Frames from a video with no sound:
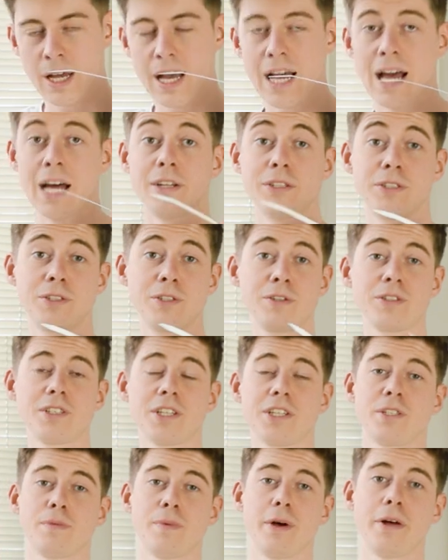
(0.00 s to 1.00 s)
And as soon as
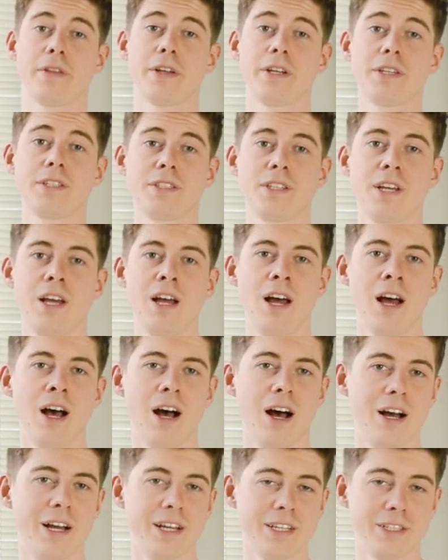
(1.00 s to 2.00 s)
I smell this,
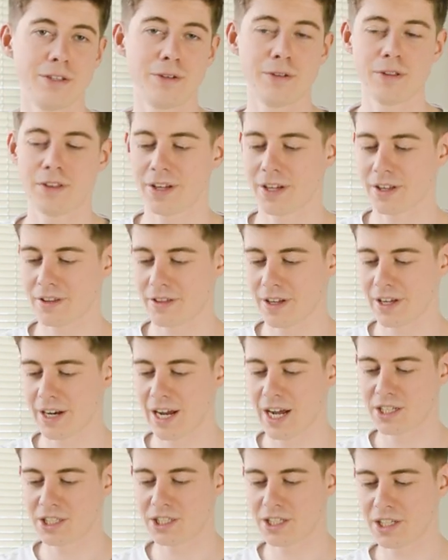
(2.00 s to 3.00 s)
I do think that
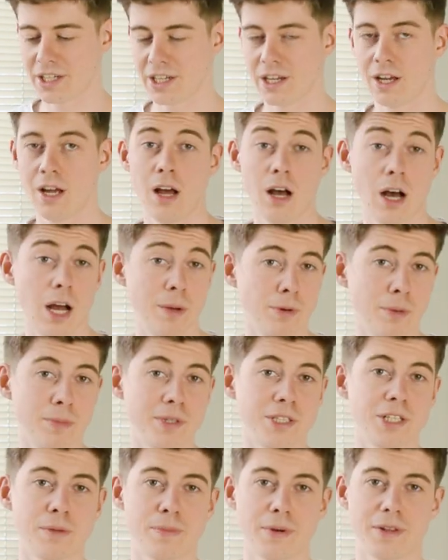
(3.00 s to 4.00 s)
actually I probably
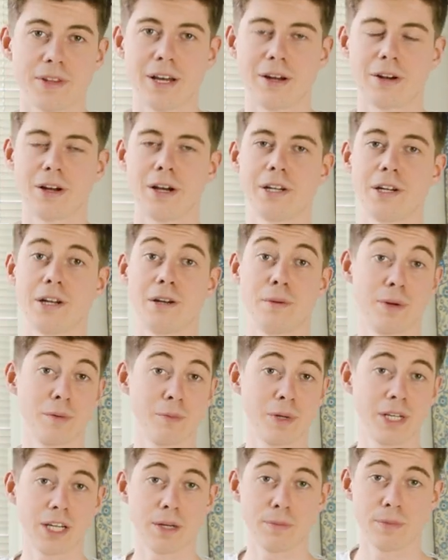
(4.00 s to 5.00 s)
should have put the aldehyde in a bit
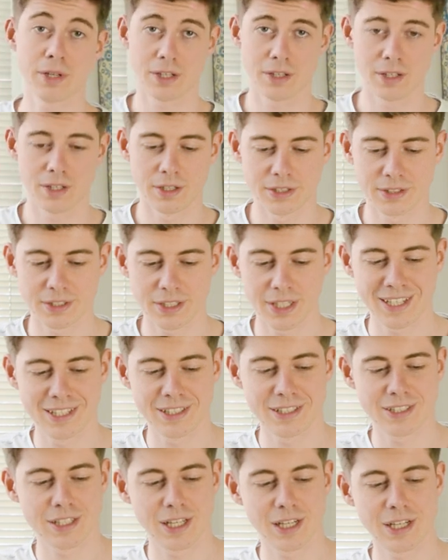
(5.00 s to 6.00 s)
weaker because
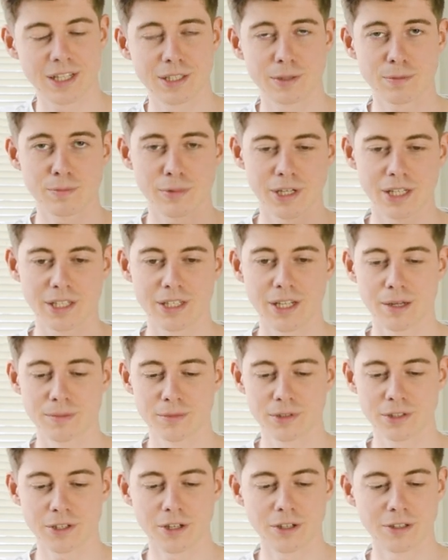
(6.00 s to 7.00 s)
it still is pretty
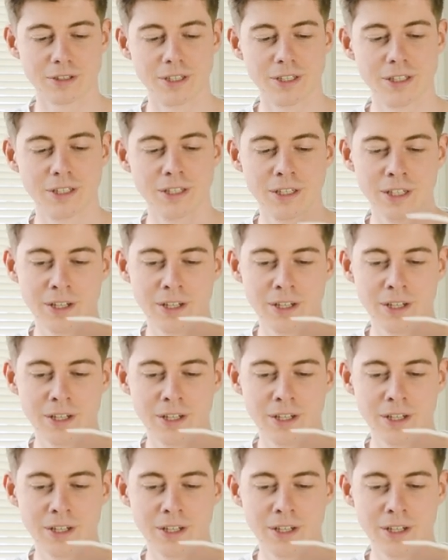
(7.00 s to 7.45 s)
damn strong.